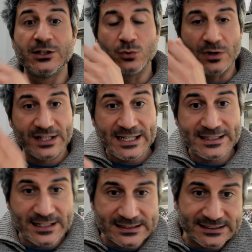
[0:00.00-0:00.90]
to grade
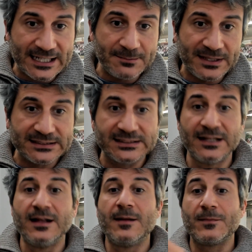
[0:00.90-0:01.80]
their assignments,
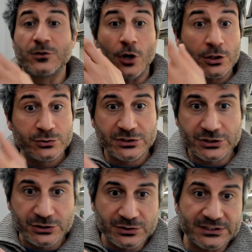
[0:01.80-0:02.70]
talk to the
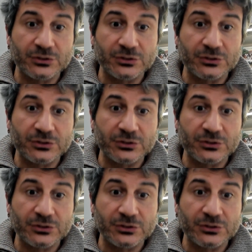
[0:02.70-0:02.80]
students.